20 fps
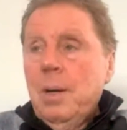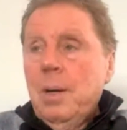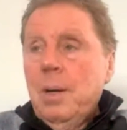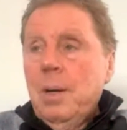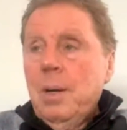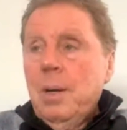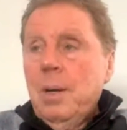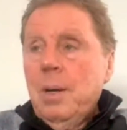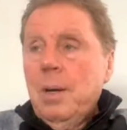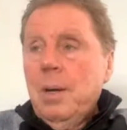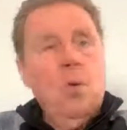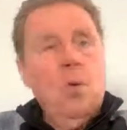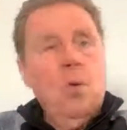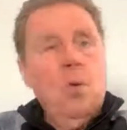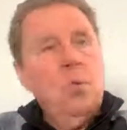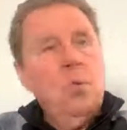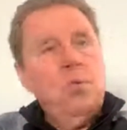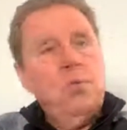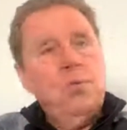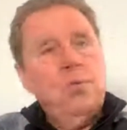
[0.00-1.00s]

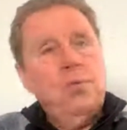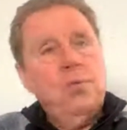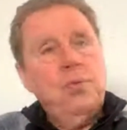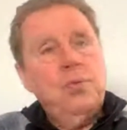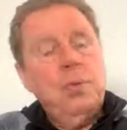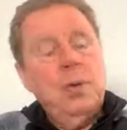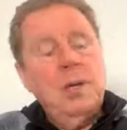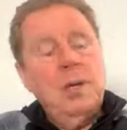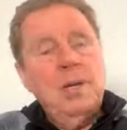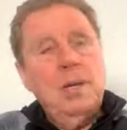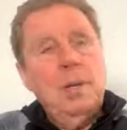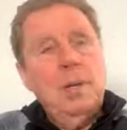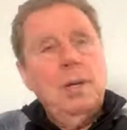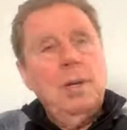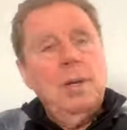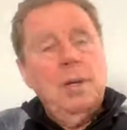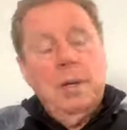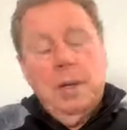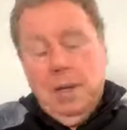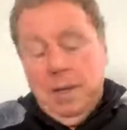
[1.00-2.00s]
Oh,
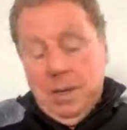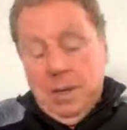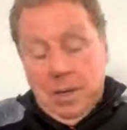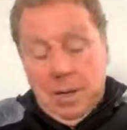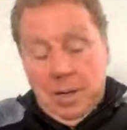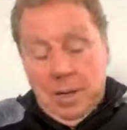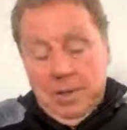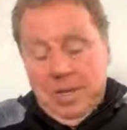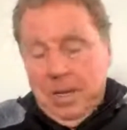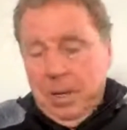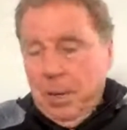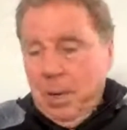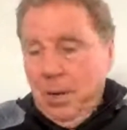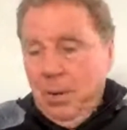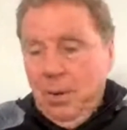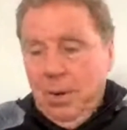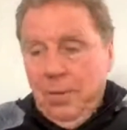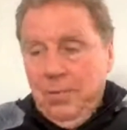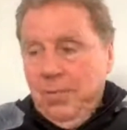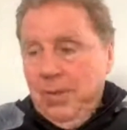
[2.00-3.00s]
I don't
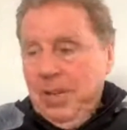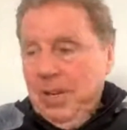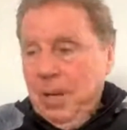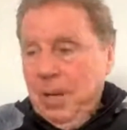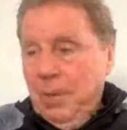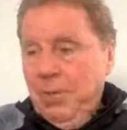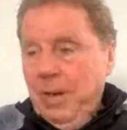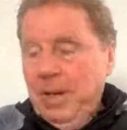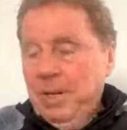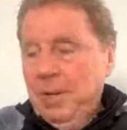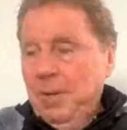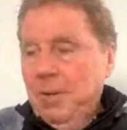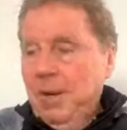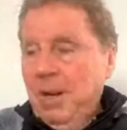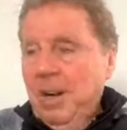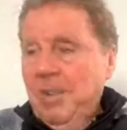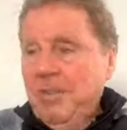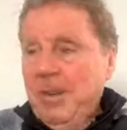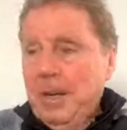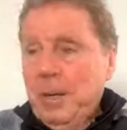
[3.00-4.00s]
know. I think I've
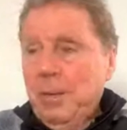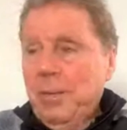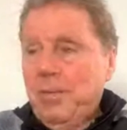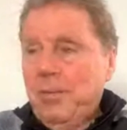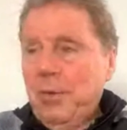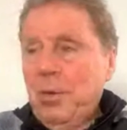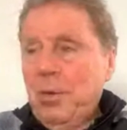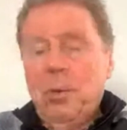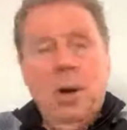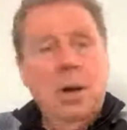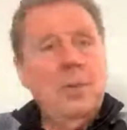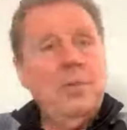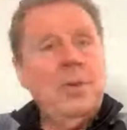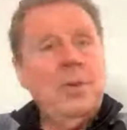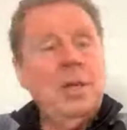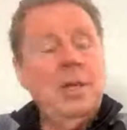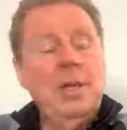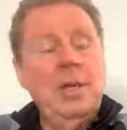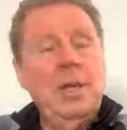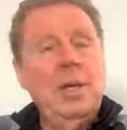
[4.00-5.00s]
had a few over
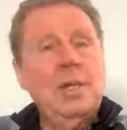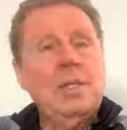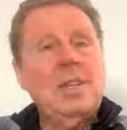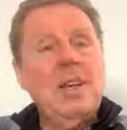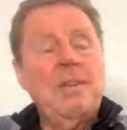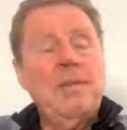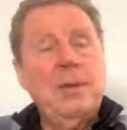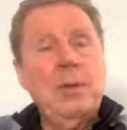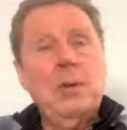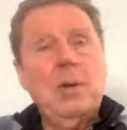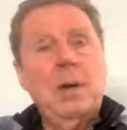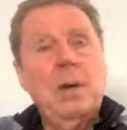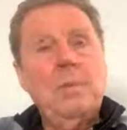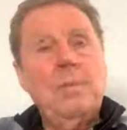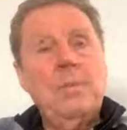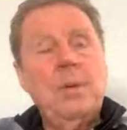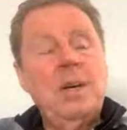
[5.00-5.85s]
the years, haven't I?